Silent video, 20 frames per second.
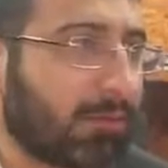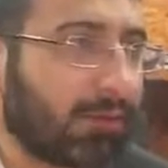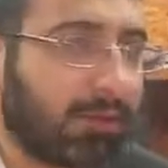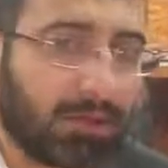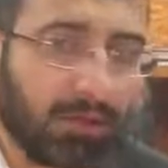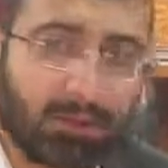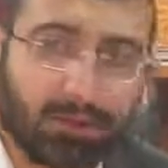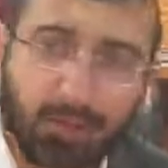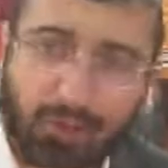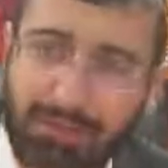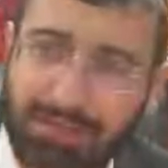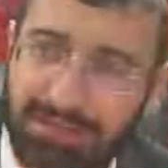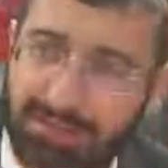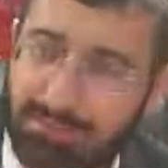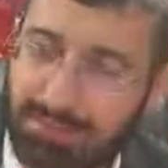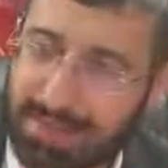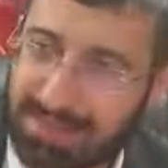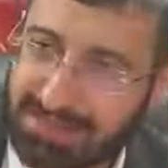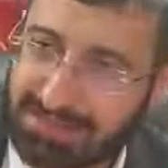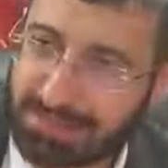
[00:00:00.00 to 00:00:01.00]
He took his
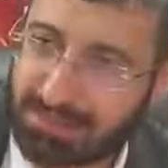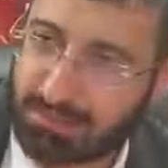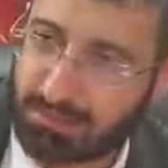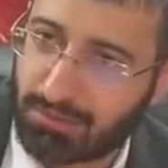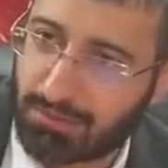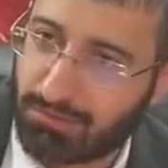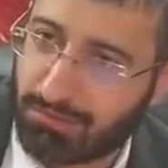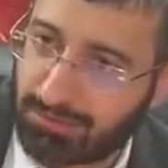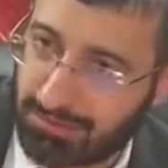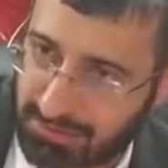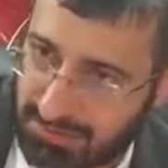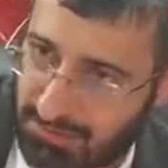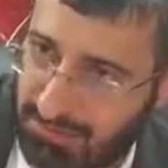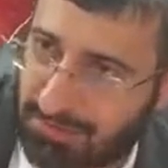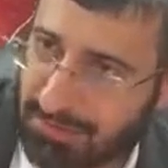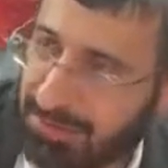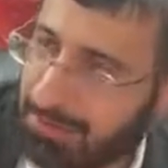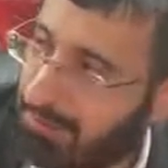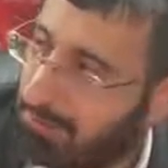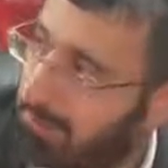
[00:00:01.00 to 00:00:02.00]
basket of his
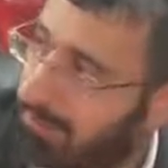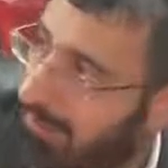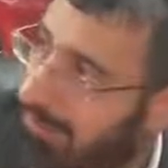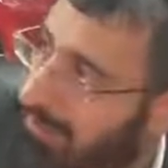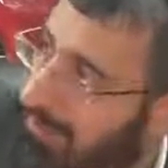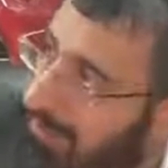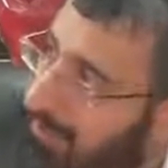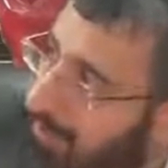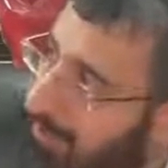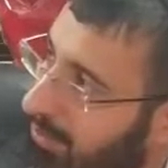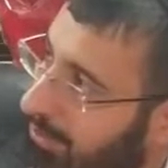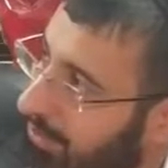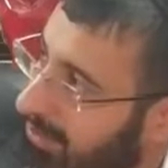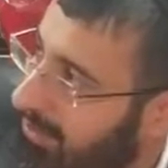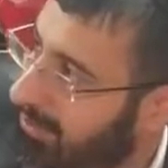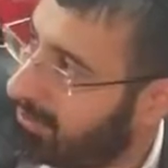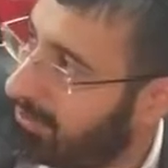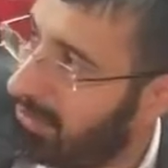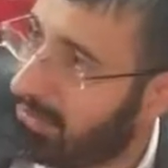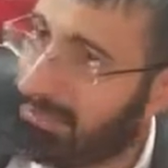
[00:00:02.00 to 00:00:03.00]
bread and he put
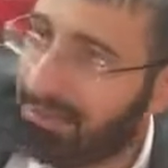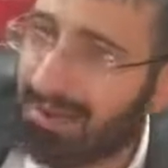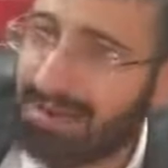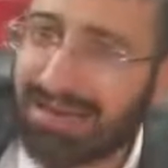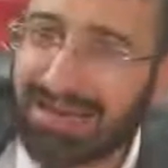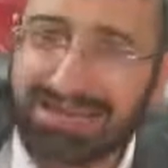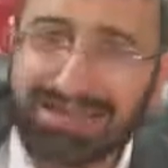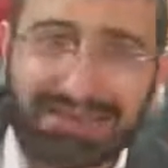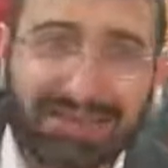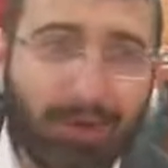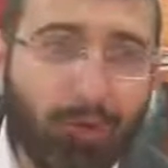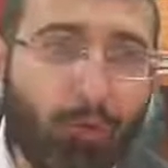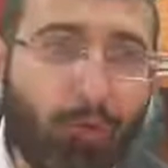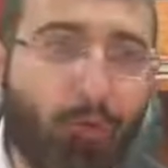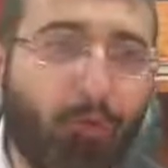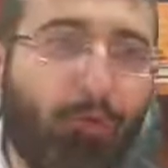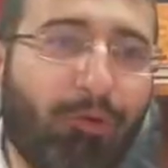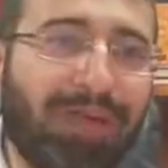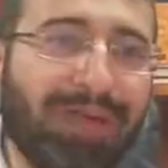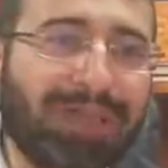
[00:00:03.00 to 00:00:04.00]
it on the
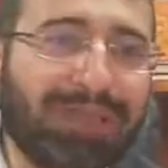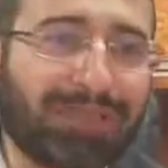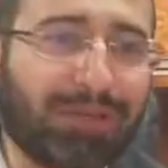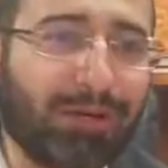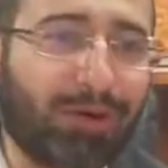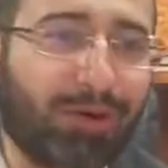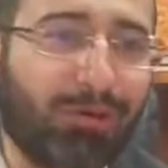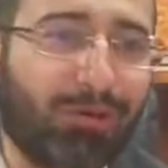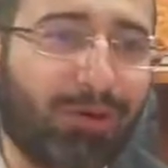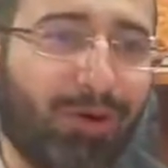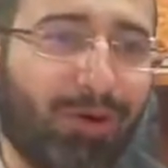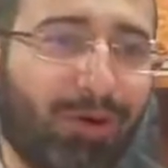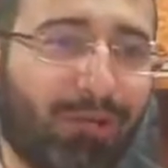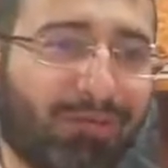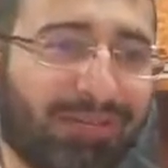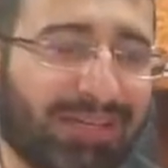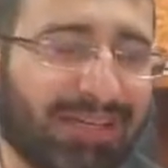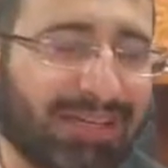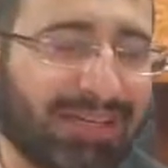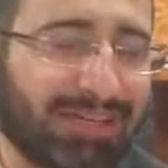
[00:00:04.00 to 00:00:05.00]
window
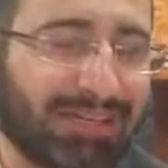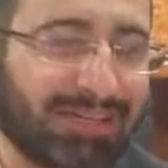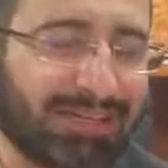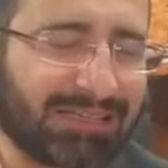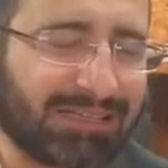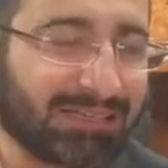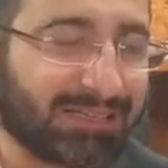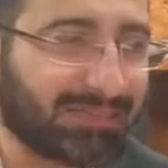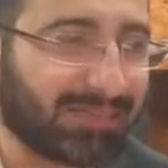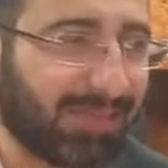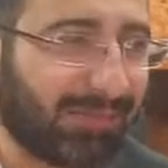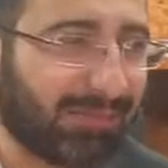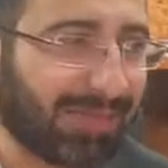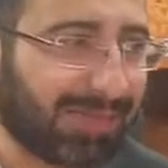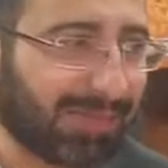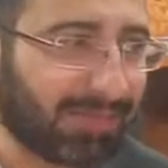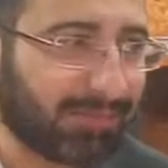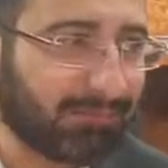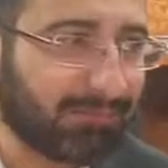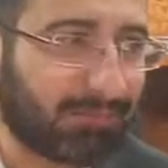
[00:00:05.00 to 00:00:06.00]
of the
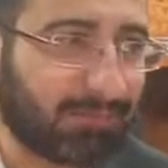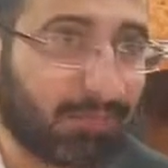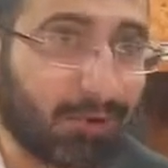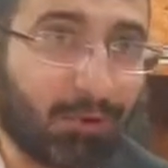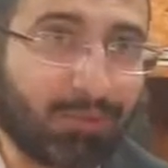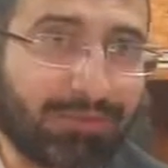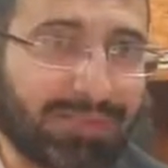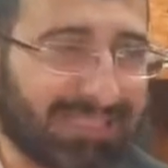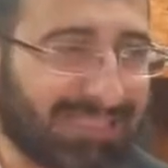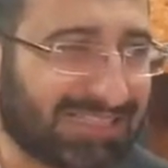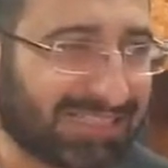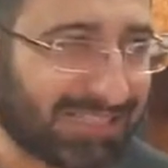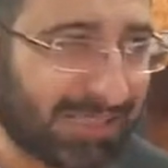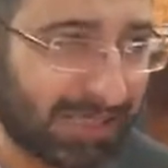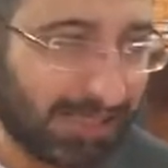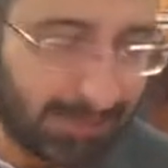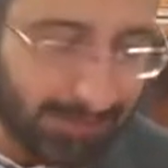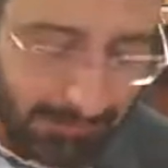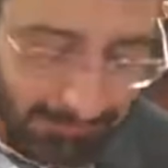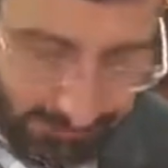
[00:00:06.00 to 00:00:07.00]
Shamayim, of the
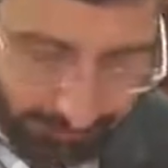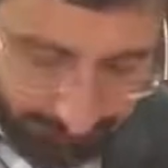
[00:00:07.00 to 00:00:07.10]
sky.